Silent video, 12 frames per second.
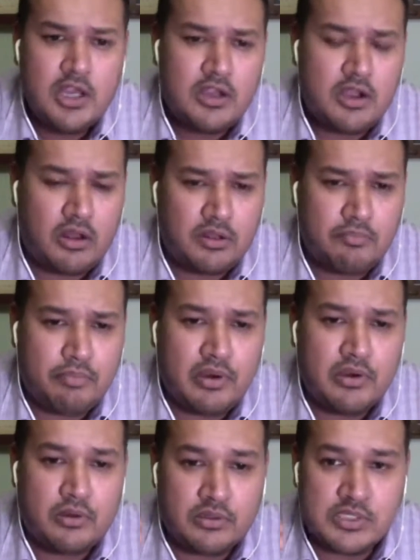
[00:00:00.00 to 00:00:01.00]
called
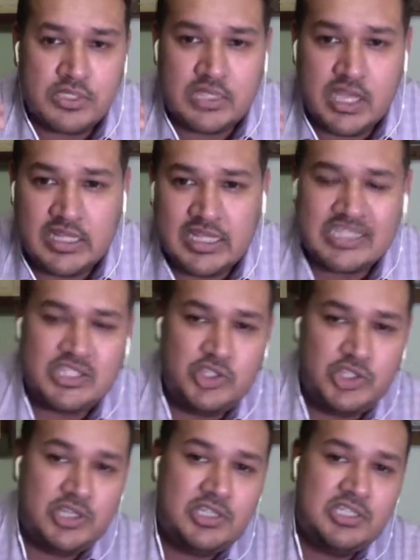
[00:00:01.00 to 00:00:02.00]
Bergholz, and that's
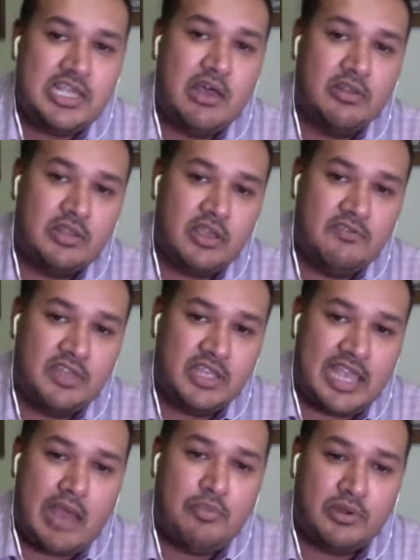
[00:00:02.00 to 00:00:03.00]
just south of the
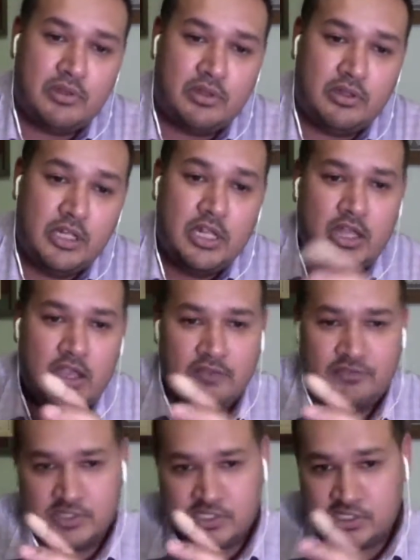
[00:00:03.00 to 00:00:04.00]
capital
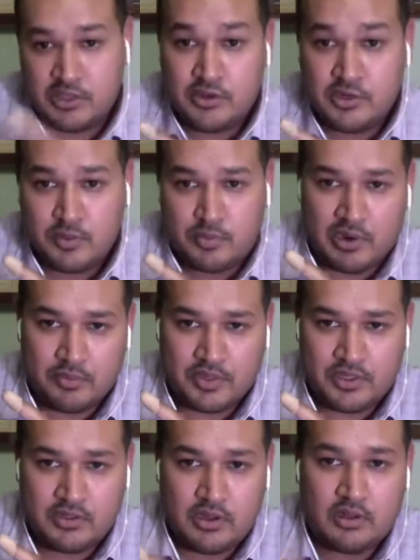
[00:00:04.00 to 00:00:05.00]
of the southern
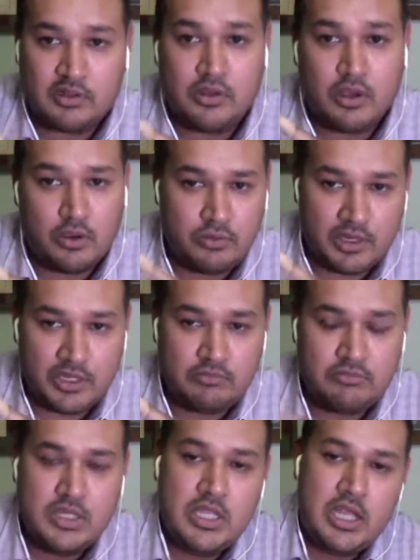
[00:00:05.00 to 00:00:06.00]
department called the Haut-Rhin.